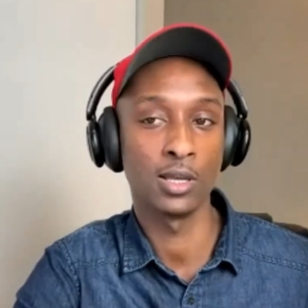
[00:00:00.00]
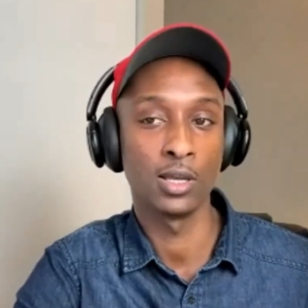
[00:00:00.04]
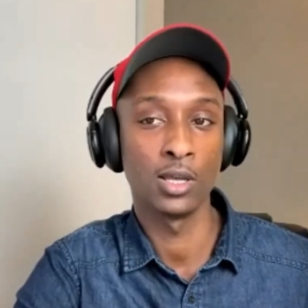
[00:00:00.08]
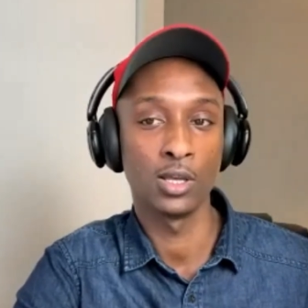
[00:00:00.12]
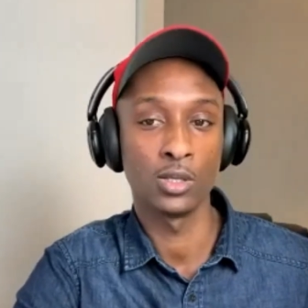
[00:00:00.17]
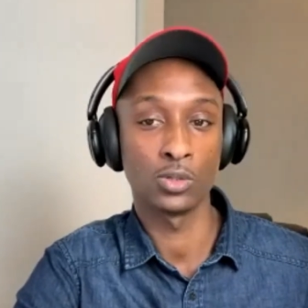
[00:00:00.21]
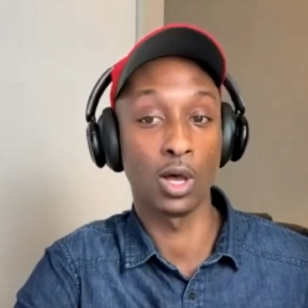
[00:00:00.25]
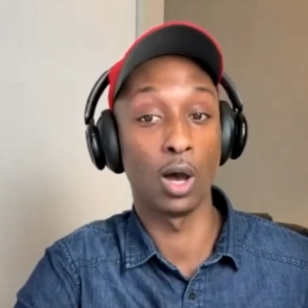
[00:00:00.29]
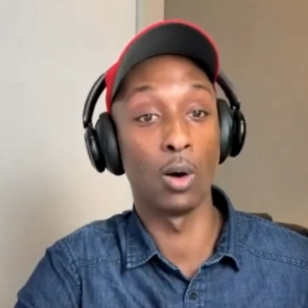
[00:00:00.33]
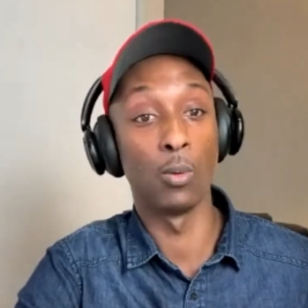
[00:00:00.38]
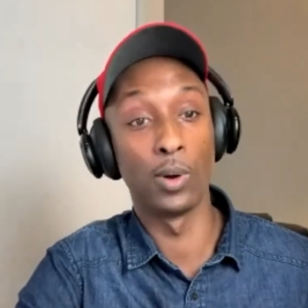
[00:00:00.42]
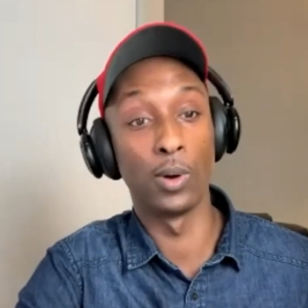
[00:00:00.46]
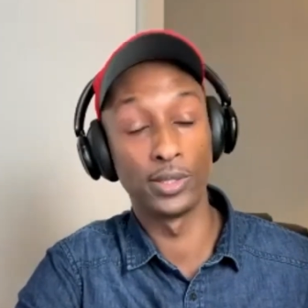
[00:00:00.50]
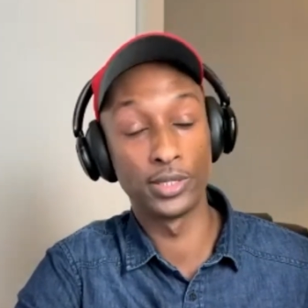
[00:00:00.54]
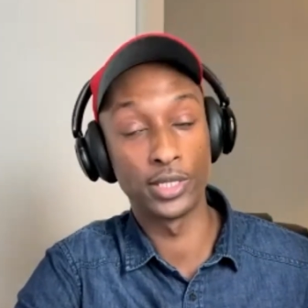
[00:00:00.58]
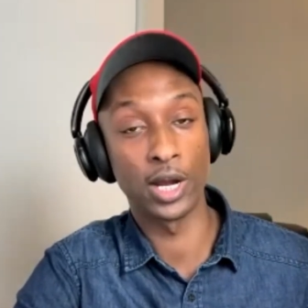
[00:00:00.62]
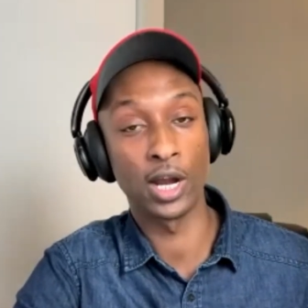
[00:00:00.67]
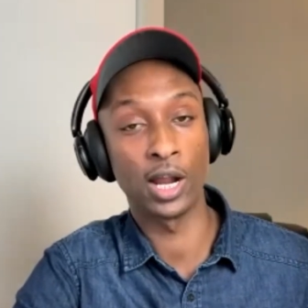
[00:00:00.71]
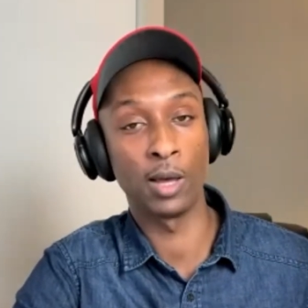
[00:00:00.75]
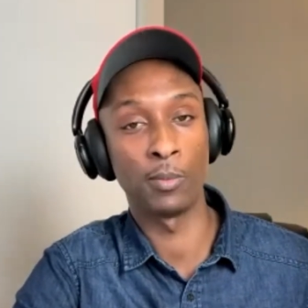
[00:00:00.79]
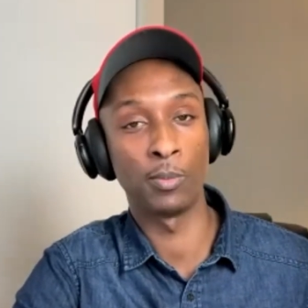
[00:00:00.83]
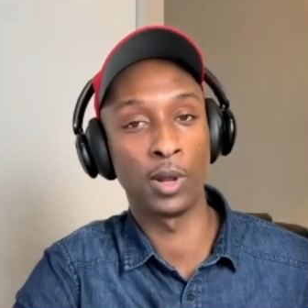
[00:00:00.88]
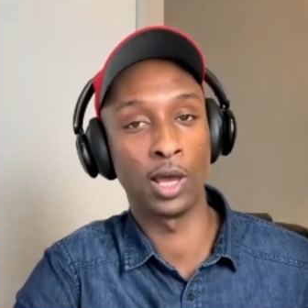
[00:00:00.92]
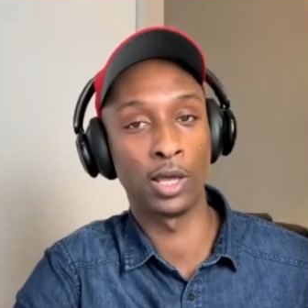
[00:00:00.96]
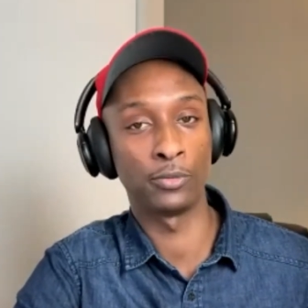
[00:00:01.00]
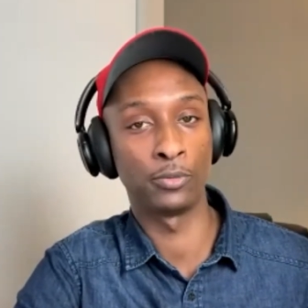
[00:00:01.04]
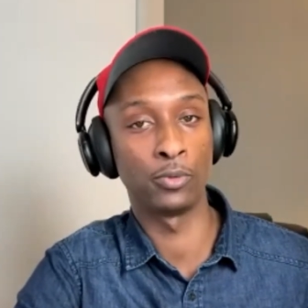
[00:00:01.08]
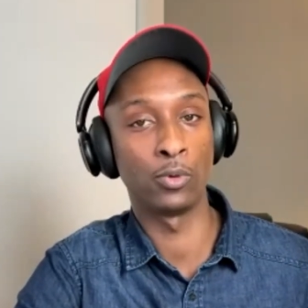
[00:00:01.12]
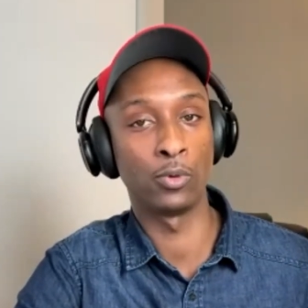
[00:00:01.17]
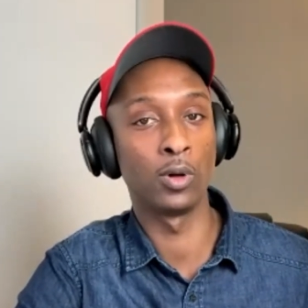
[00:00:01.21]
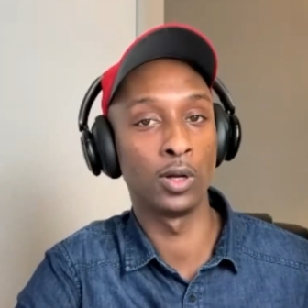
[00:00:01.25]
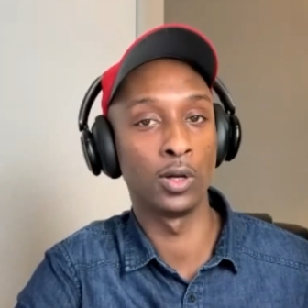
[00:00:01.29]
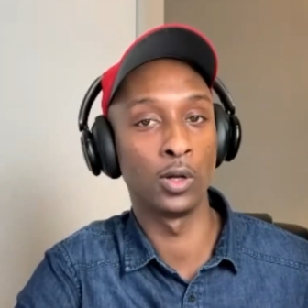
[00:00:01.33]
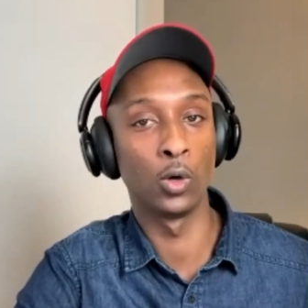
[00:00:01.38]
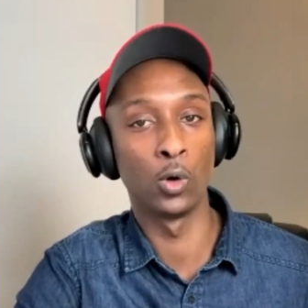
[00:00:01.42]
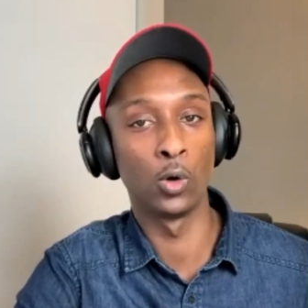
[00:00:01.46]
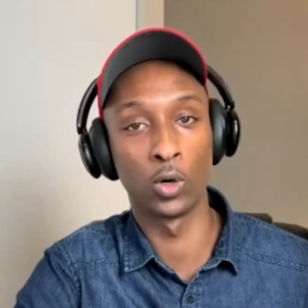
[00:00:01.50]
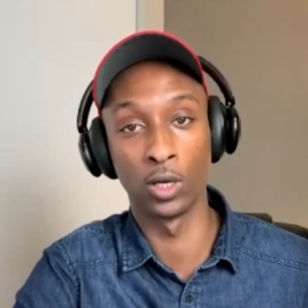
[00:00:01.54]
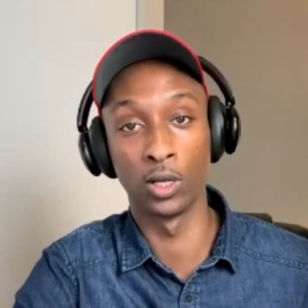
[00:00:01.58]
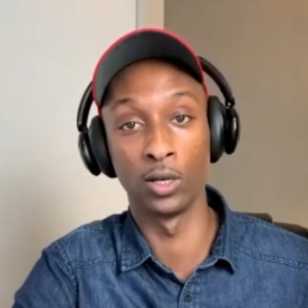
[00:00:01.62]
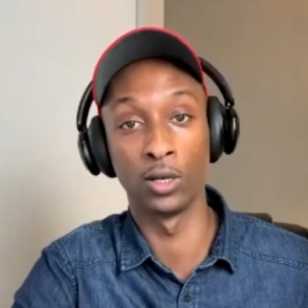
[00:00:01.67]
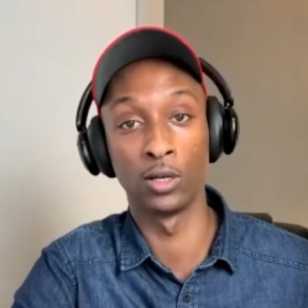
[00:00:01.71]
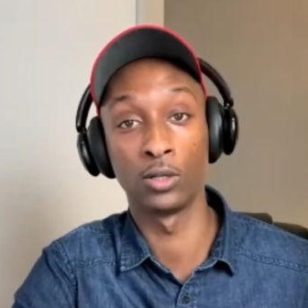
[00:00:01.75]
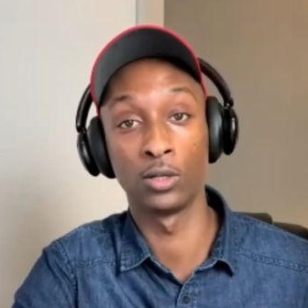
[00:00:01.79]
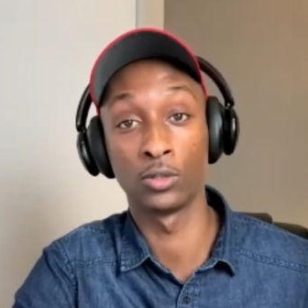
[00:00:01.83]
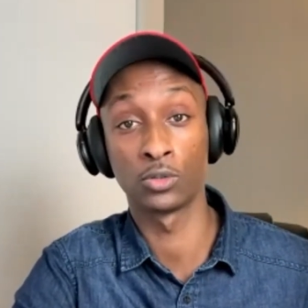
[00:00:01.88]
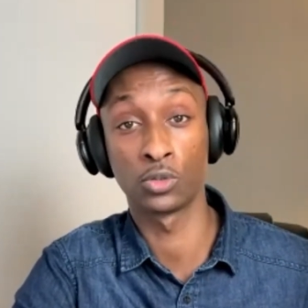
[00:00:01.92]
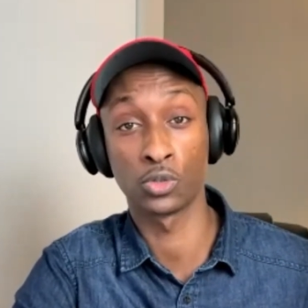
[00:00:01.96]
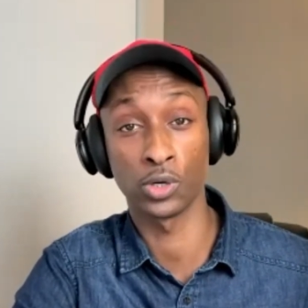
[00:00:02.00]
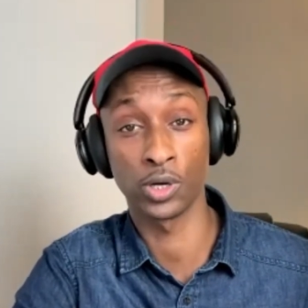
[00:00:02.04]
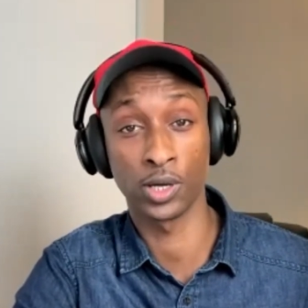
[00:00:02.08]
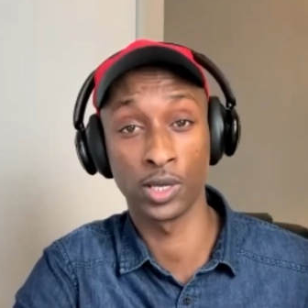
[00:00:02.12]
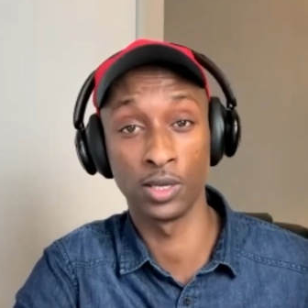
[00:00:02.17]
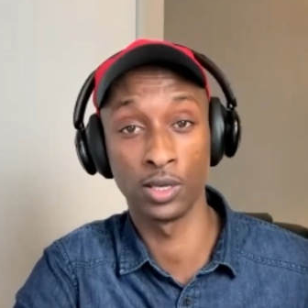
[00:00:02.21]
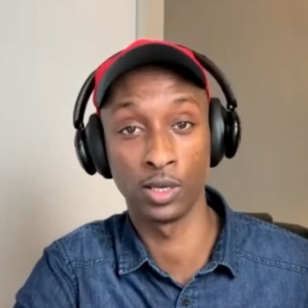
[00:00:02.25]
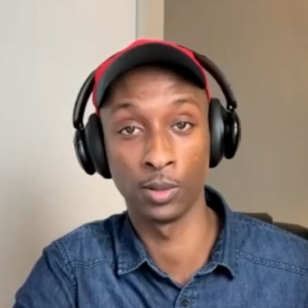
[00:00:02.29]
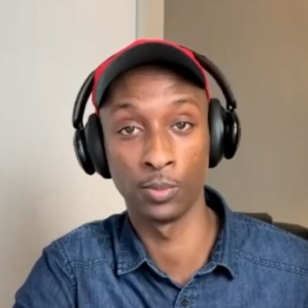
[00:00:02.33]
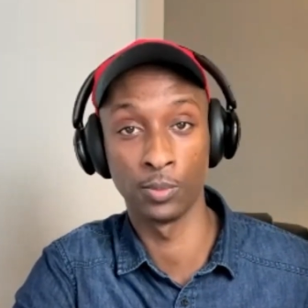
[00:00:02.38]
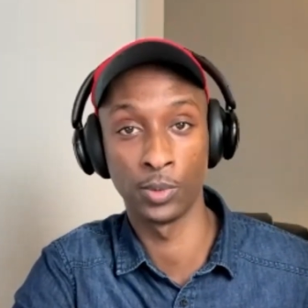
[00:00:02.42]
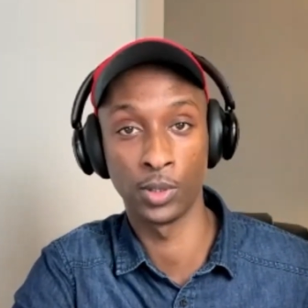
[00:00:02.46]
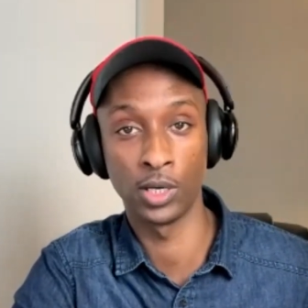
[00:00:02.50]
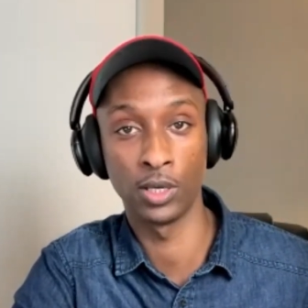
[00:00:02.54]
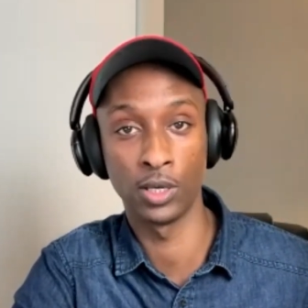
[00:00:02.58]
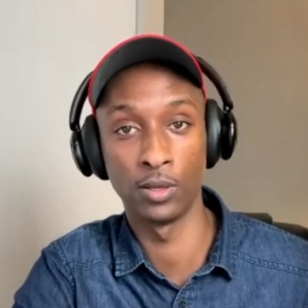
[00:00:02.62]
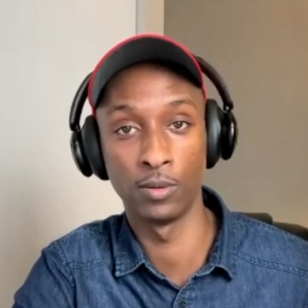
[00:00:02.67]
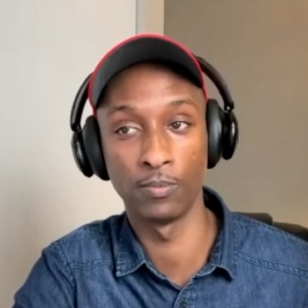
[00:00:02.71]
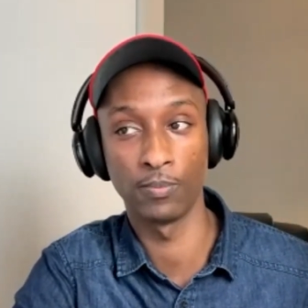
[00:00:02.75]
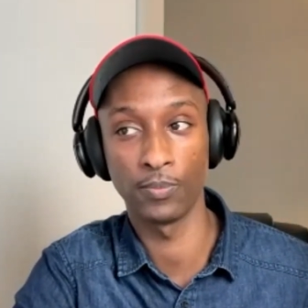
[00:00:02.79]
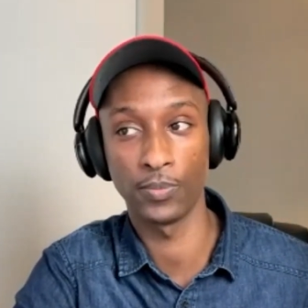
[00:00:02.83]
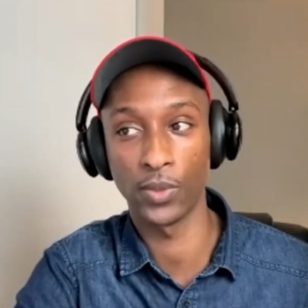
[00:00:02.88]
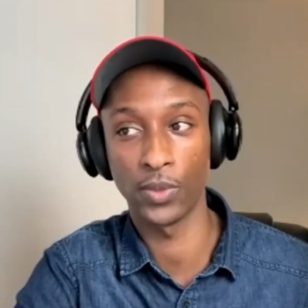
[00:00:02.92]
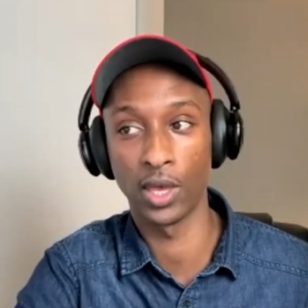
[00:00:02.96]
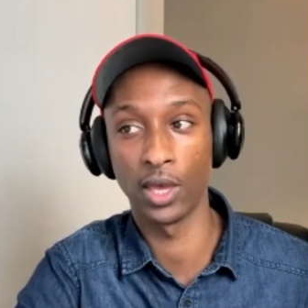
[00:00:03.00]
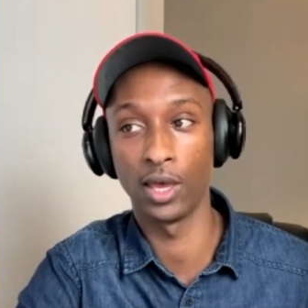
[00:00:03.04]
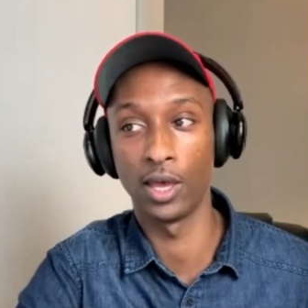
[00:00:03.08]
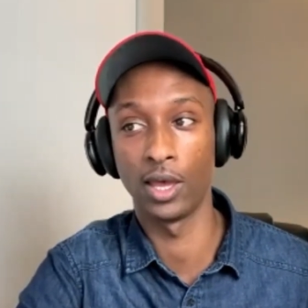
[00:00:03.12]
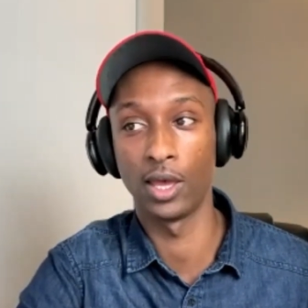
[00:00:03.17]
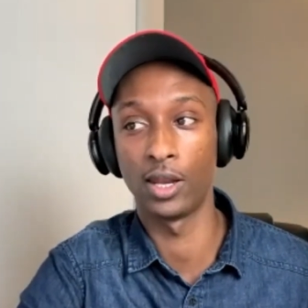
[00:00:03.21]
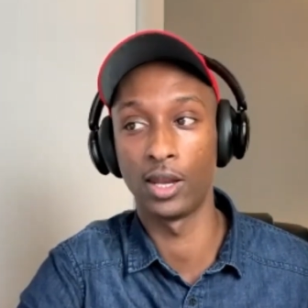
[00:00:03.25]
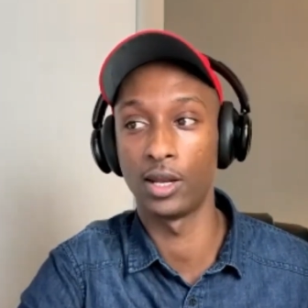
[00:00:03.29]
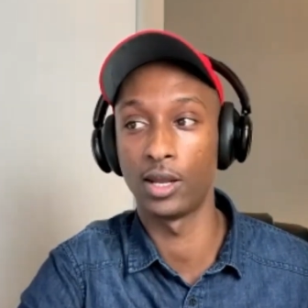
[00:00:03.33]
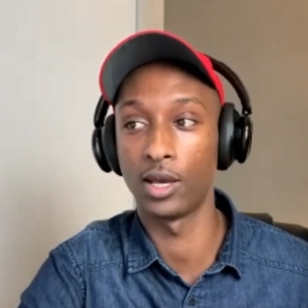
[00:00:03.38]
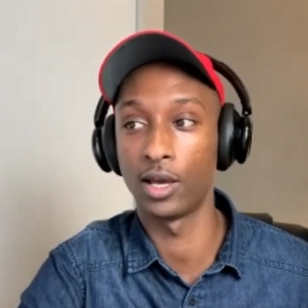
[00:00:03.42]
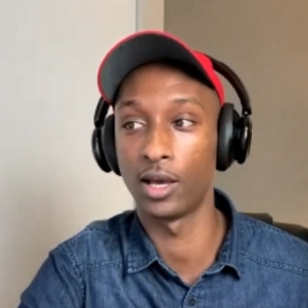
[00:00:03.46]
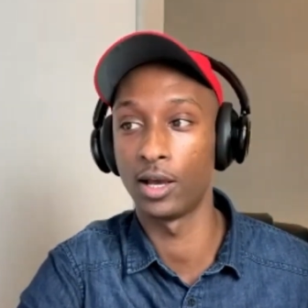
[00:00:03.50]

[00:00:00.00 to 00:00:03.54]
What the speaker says: So I went there, applied for a local trucking company, and